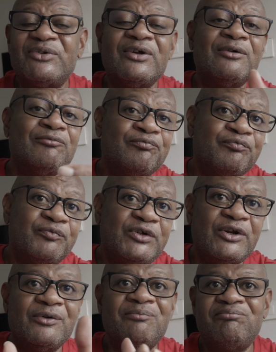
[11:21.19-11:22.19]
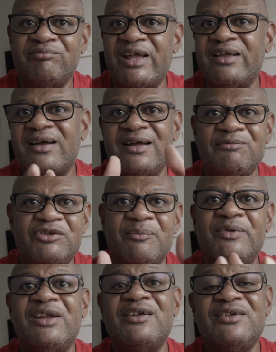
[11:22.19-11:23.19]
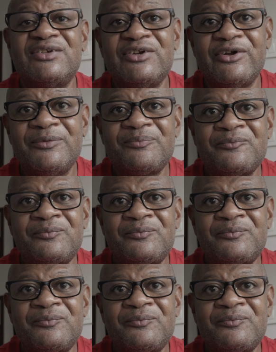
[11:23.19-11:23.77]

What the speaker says: So, you know, Nikon, something to consider.